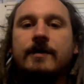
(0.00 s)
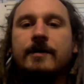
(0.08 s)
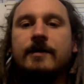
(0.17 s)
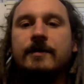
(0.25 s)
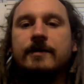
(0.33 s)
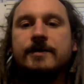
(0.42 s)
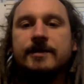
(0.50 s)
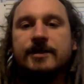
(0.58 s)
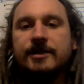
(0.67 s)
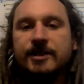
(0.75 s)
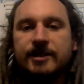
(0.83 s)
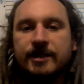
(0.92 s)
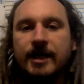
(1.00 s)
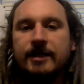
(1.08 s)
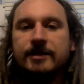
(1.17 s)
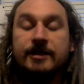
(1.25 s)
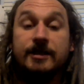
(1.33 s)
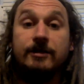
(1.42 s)
this isn't just like
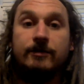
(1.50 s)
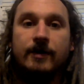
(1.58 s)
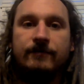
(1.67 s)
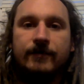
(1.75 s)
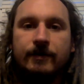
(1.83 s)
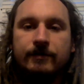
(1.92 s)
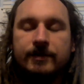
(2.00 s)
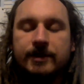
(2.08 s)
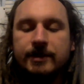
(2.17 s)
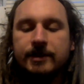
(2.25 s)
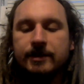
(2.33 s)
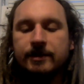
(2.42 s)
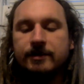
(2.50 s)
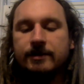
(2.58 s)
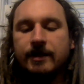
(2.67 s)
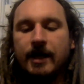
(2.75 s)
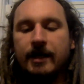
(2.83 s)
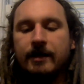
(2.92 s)
seeing UFOs. This is
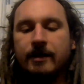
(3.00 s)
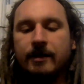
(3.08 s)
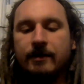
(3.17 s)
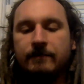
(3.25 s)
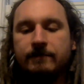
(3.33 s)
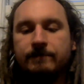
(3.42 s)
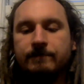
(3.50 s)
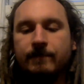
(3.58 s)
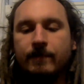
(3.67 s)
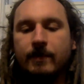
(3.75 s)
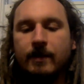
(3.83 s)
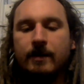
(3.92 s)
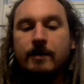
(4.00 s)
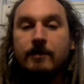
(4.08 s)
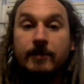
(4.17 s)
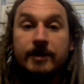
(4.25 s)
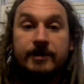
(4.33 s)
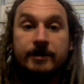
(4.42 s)
that
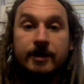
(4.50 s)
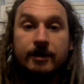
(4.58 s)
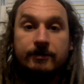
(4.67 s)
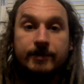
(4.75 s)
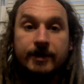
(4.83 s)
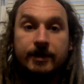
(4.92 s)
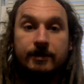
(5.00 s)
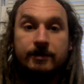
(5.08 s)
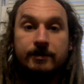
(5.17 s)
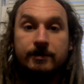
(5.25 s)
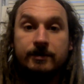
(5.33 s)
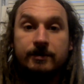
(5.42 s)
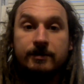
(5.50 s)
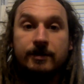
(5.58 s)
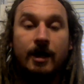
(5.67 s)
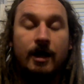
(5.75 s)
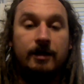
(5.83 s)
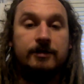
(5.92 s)
basically I was being
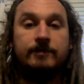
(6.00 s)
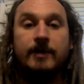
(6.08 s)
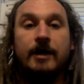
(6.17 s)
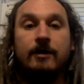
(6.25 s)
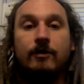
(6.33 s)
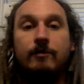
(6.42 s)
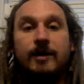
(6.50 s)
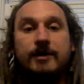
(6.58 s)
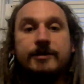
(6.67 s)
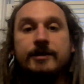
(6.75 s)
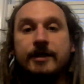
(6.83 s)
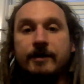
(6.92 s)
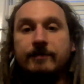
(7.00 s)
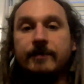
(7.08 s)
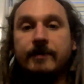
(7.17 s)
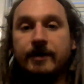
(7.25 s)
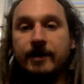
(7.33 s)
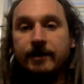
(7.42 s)
stalked by a whole bunch of
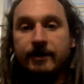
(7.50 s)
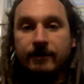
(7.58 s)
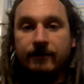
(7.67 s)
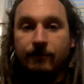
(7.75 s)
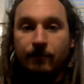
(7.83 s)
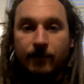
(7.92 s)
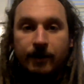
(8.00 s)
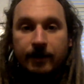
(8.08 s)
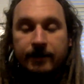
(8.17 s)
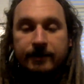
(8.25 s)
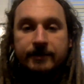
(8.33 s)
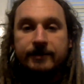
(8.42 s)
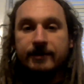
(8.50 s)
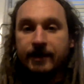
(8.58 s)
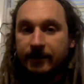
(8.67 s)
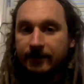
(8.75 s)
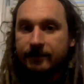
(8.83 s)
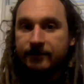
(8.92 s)
them in the woods,
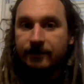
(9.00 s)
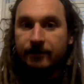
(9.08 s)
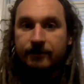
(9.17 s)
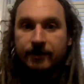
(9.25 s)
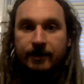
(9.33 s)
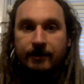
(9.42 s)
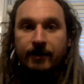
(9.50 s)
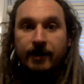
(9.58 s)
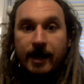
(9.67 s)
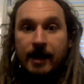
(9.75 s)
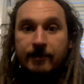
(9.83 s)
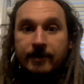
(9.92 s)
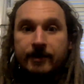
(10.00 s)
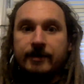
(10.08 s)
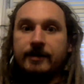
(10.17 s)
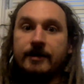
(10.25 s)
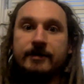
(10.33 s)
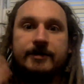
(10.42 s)
like circling our cabin,
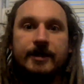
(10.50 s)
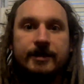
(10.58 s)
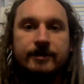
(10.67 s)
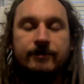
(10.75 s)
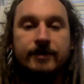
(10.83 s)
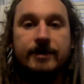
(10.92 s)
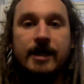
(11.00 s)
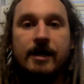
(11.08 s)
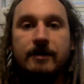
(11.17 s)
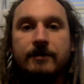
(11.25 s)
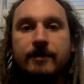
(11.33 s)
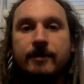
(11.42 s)
and I chased one down